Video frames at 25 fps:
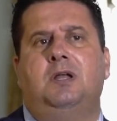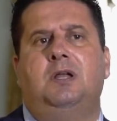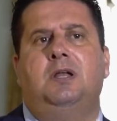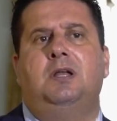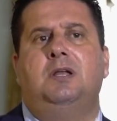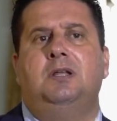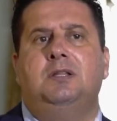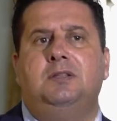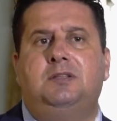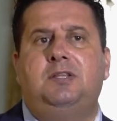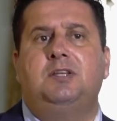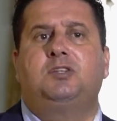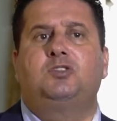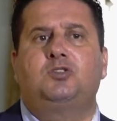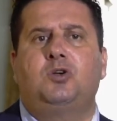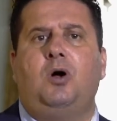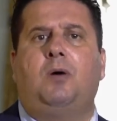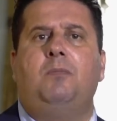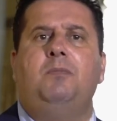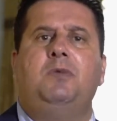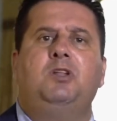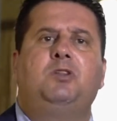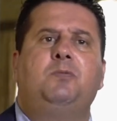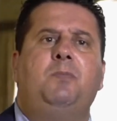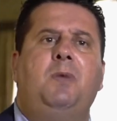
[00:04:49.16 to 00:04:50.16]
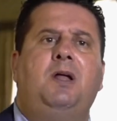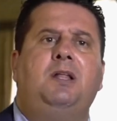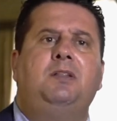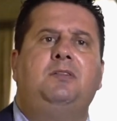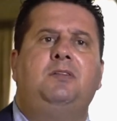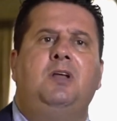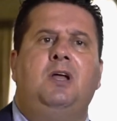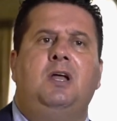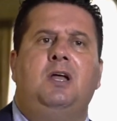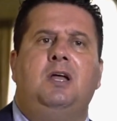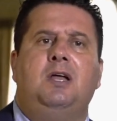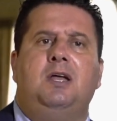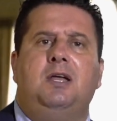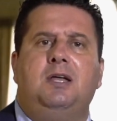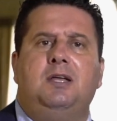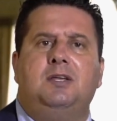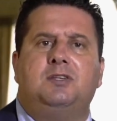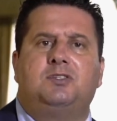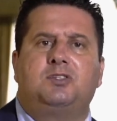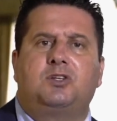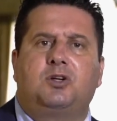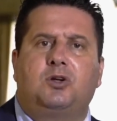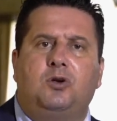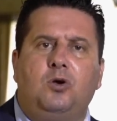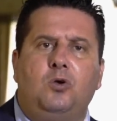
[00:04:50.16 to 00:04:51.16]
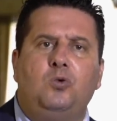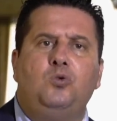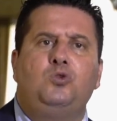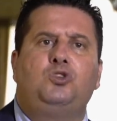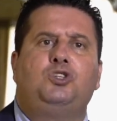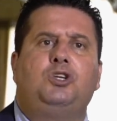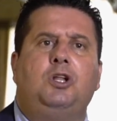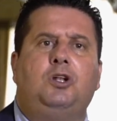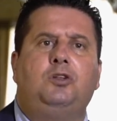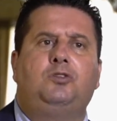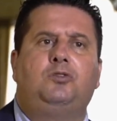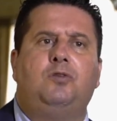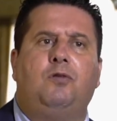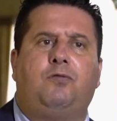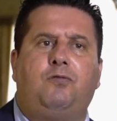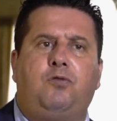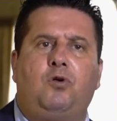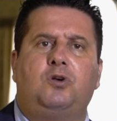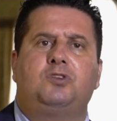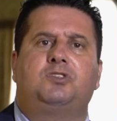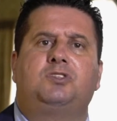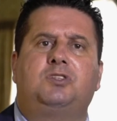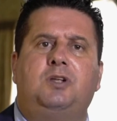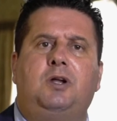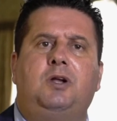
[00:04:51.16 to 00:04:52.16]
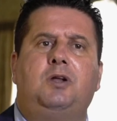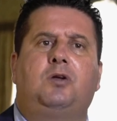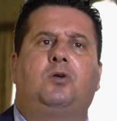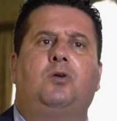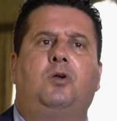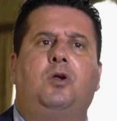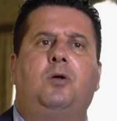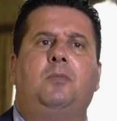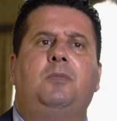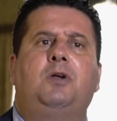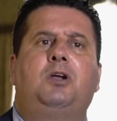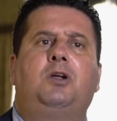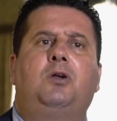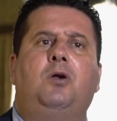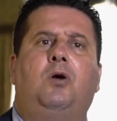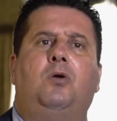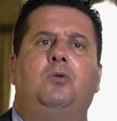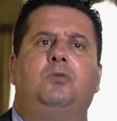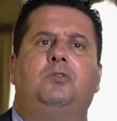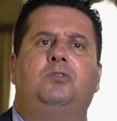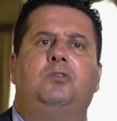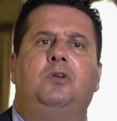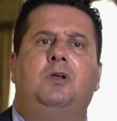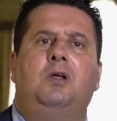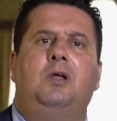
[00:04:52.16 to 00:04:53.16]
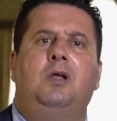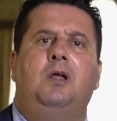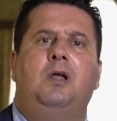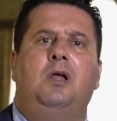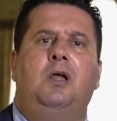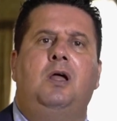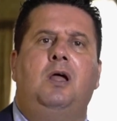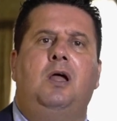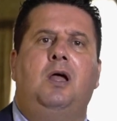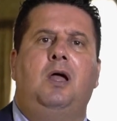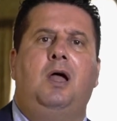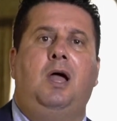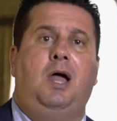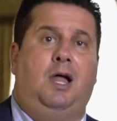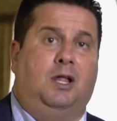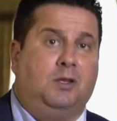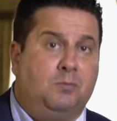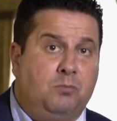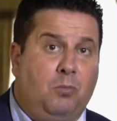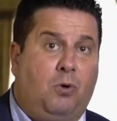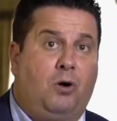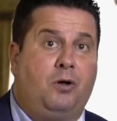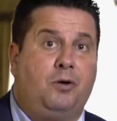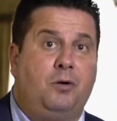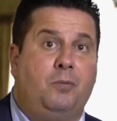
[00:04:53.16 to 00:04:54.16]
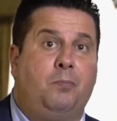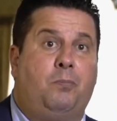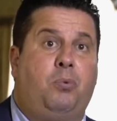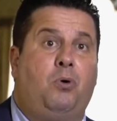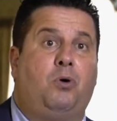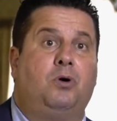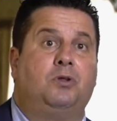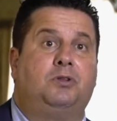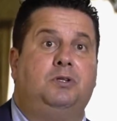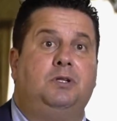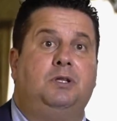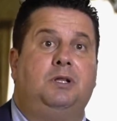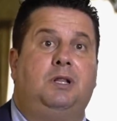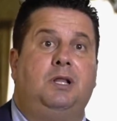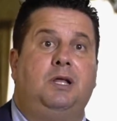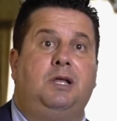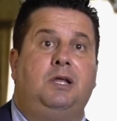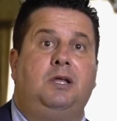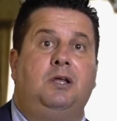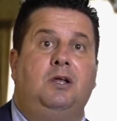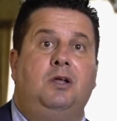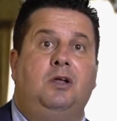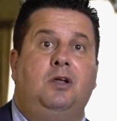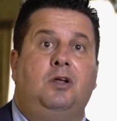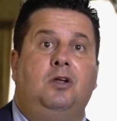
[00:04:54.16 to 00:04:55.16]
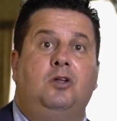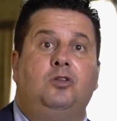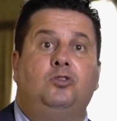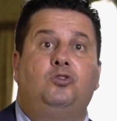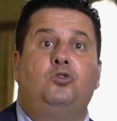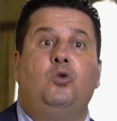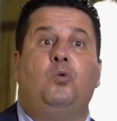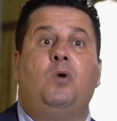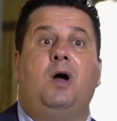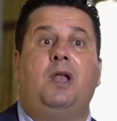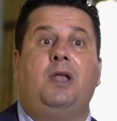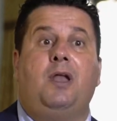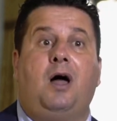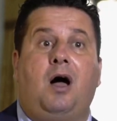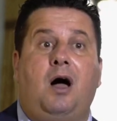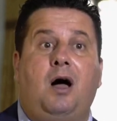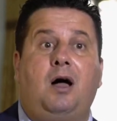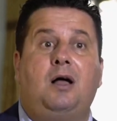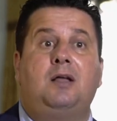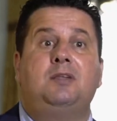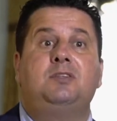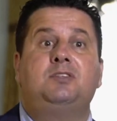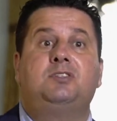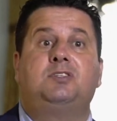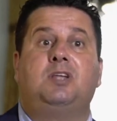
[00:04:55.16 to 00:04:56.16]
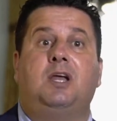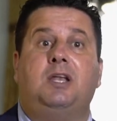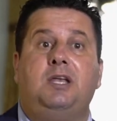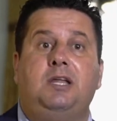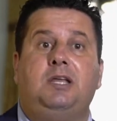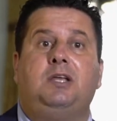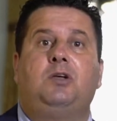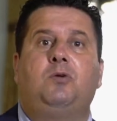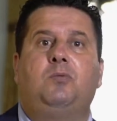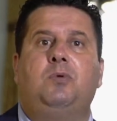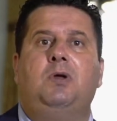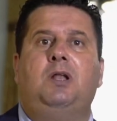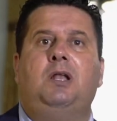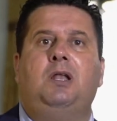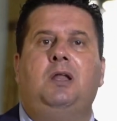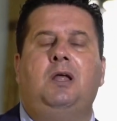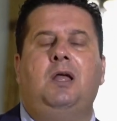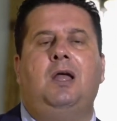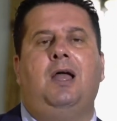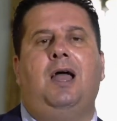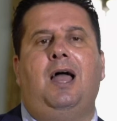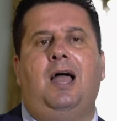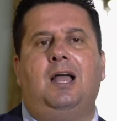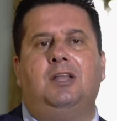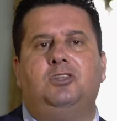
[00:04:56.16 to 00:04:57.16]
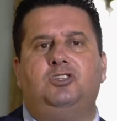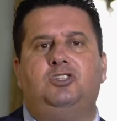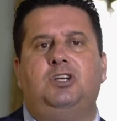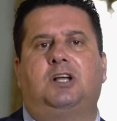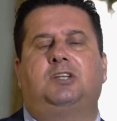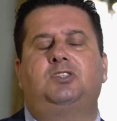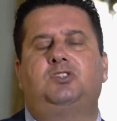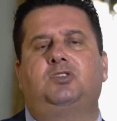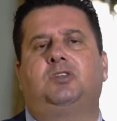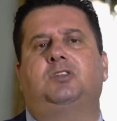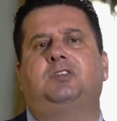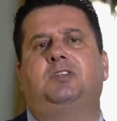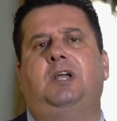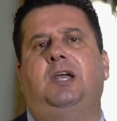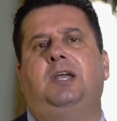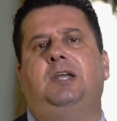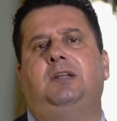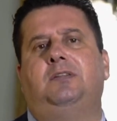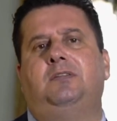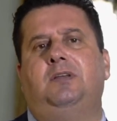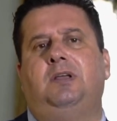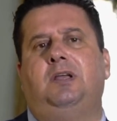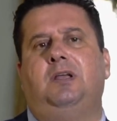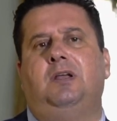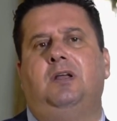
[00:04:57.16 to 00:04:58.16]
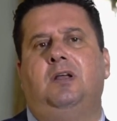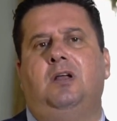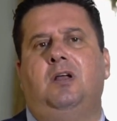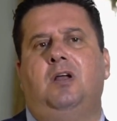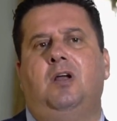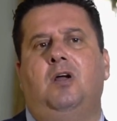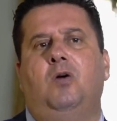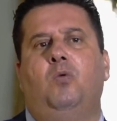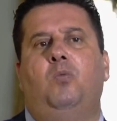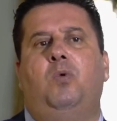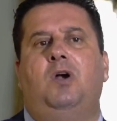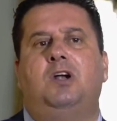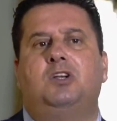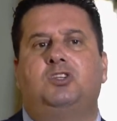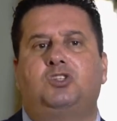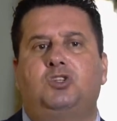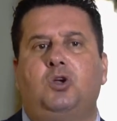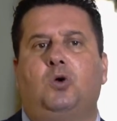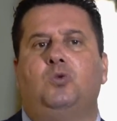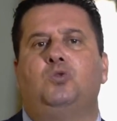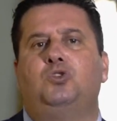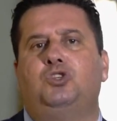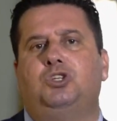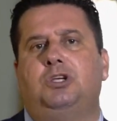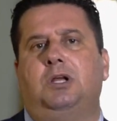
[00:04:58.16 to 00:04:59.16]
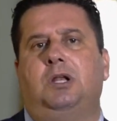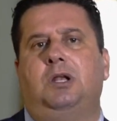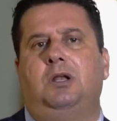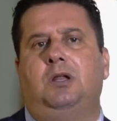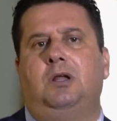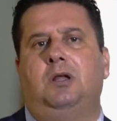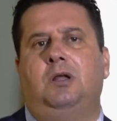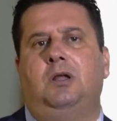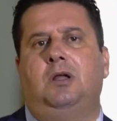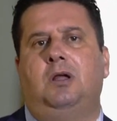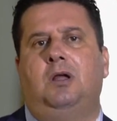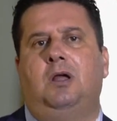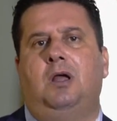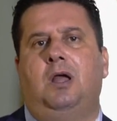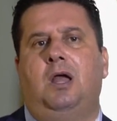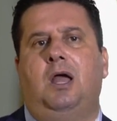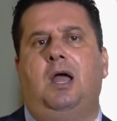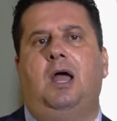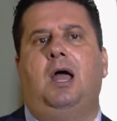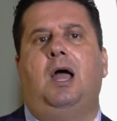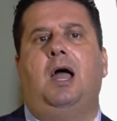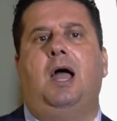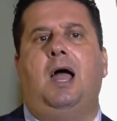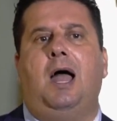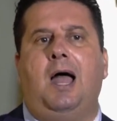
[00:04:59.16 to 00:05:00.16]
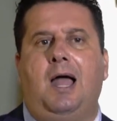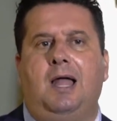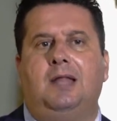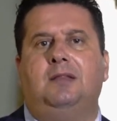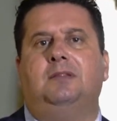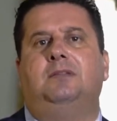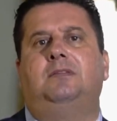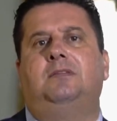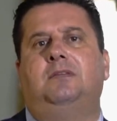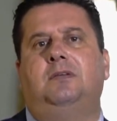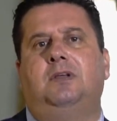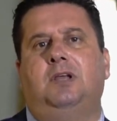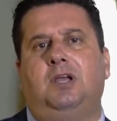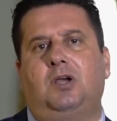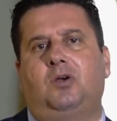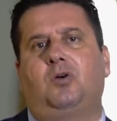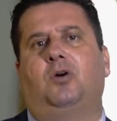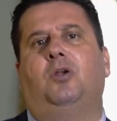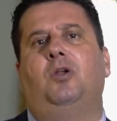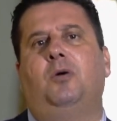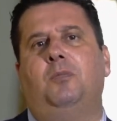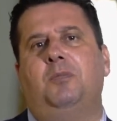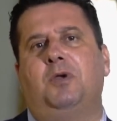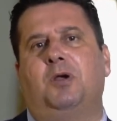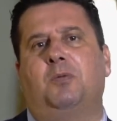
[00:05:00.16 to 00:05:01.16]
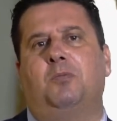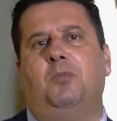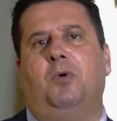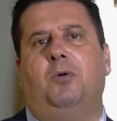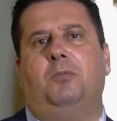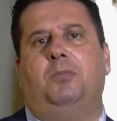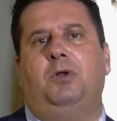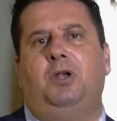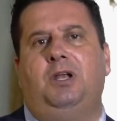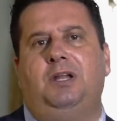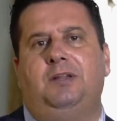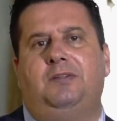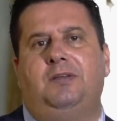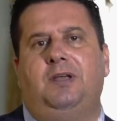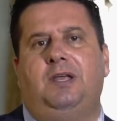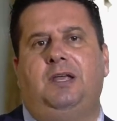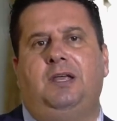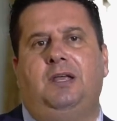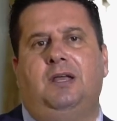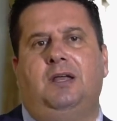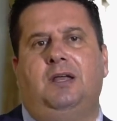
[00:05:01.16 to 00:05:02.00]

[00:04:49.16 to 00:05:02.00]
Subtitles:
This commitment is crucial to foster economic growth and, more importantly, to enhance an equal and just society where social and economic mobility